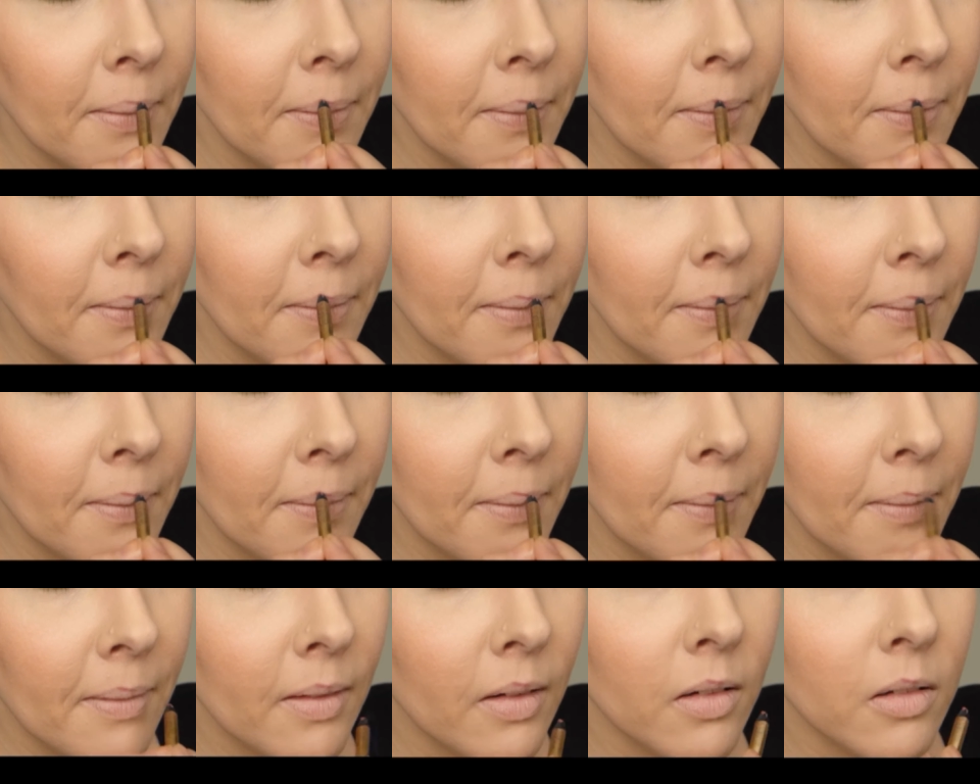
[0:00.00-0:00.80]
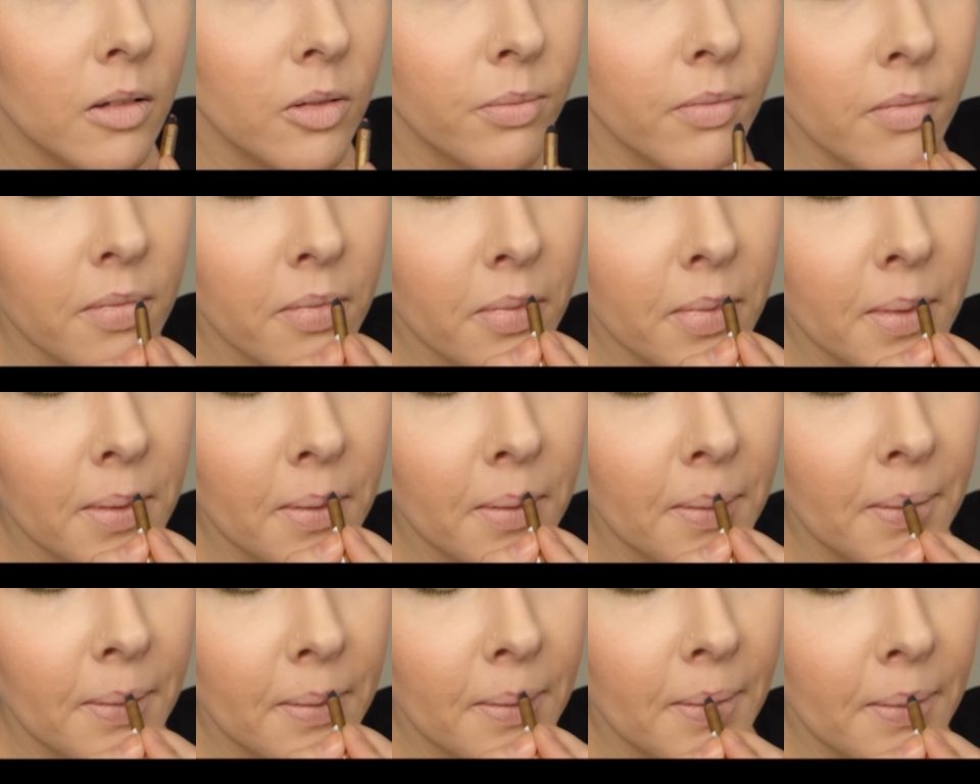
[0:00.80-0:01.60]
Next, I'm going to
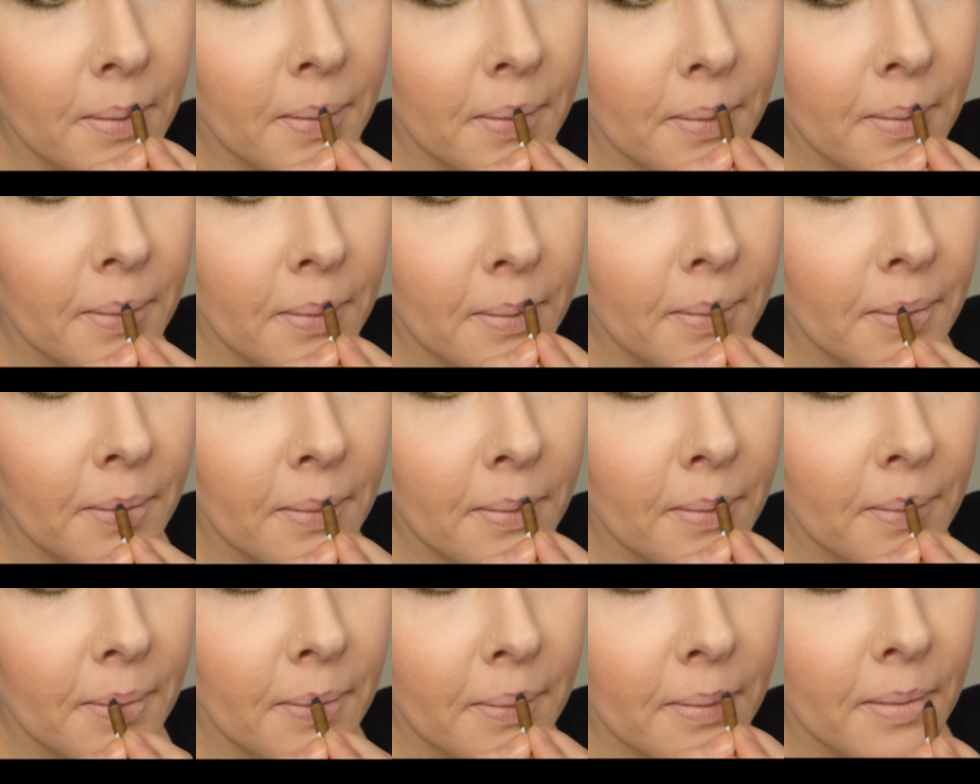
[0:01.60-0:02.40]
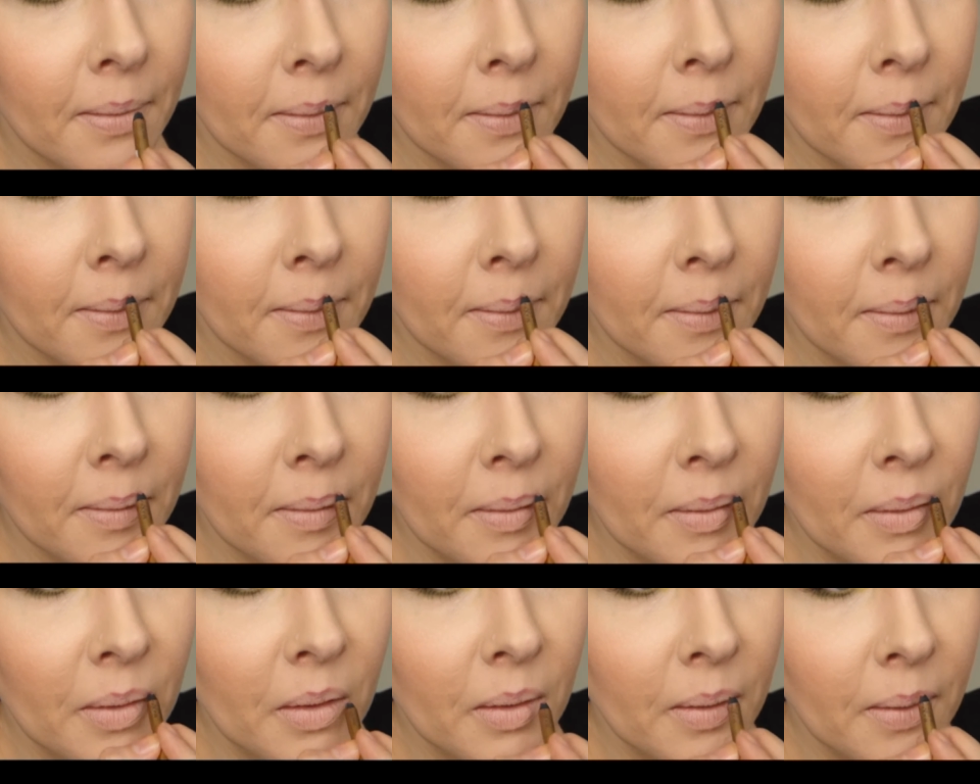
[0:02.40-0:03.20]
go onto the lip. It's also a
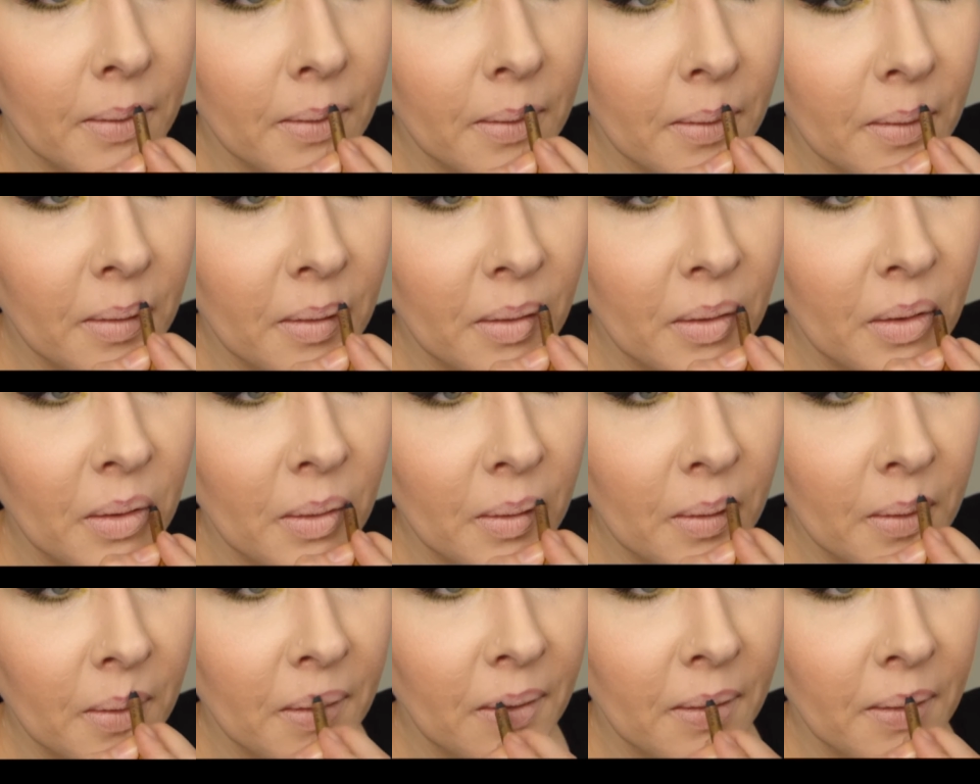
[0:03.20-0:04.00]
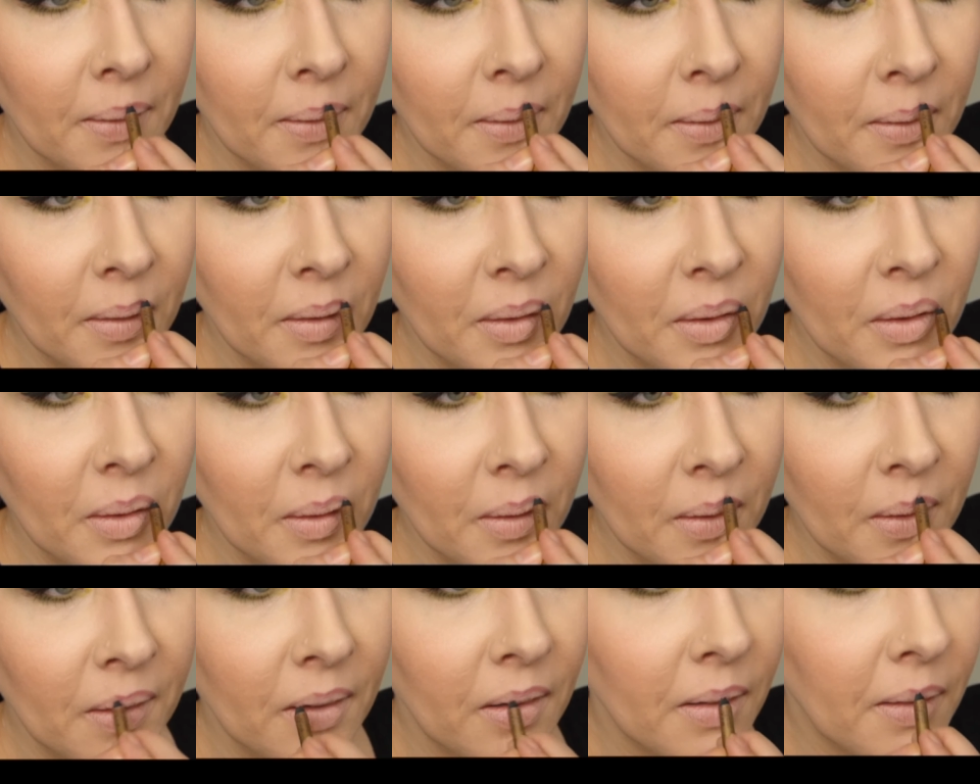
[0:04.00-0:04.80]
statement lip as well
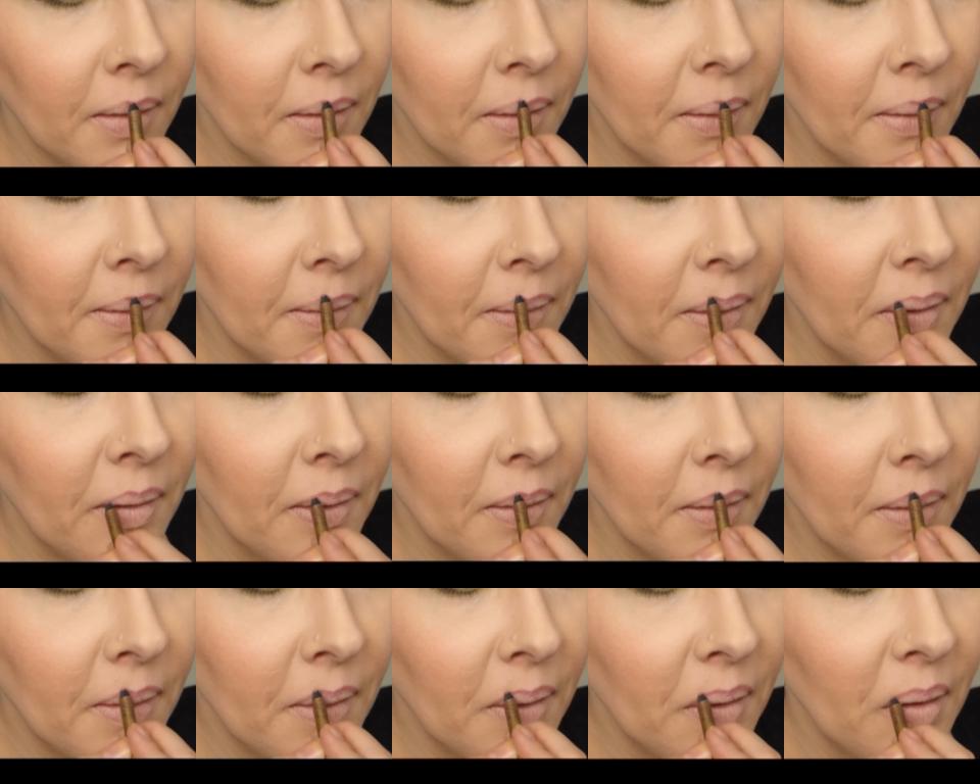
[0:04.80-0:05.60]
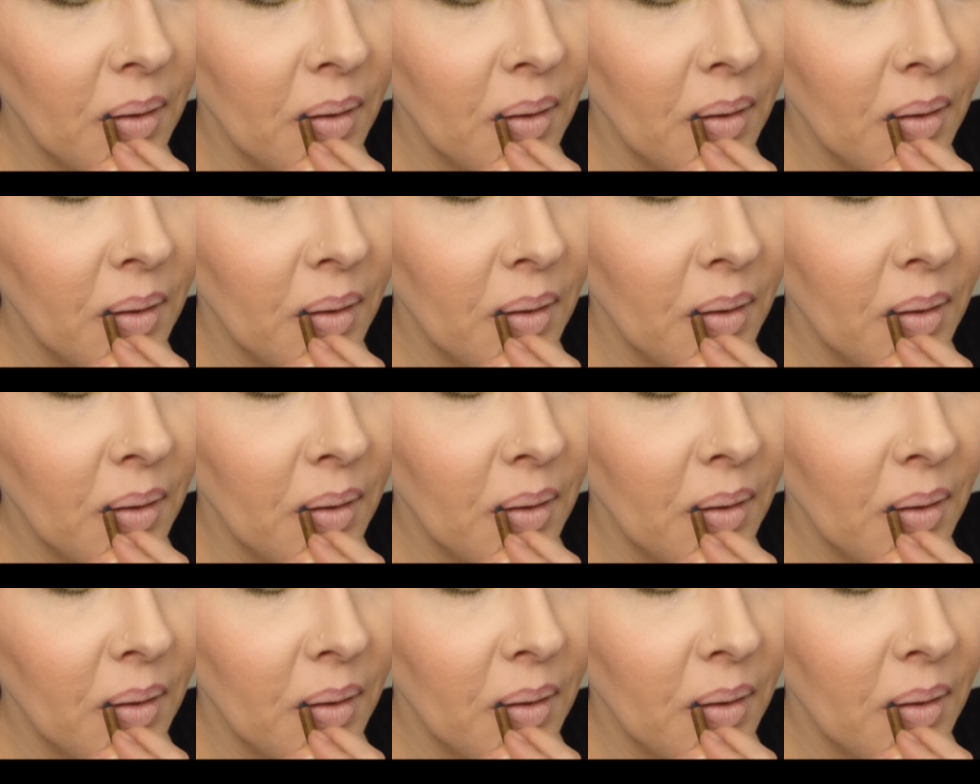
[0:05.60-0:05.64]
as the eyes.